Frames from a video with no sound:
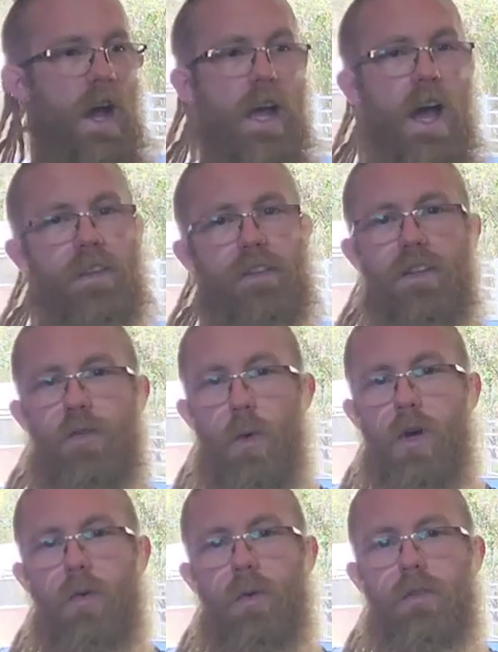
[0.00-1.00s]
I can't say
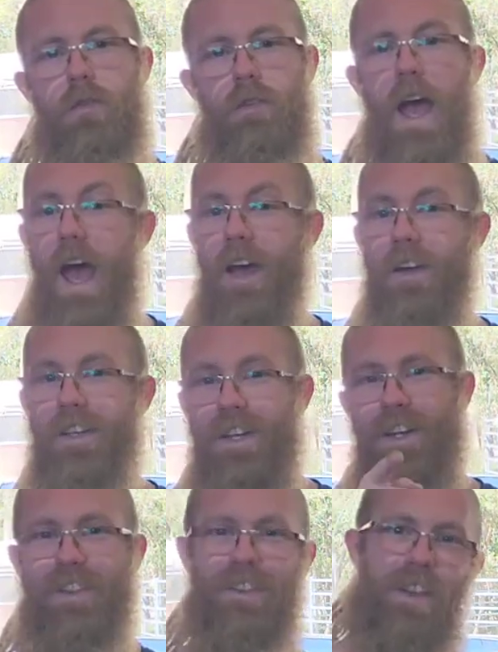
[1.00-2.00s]
squirrel. I
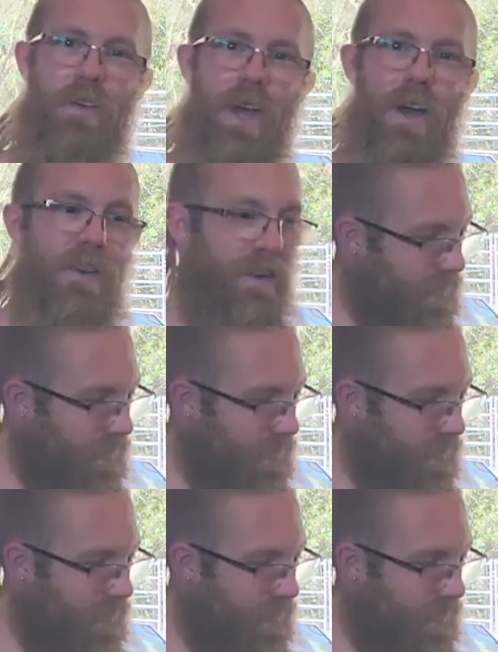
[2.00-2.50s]
did it, there we go.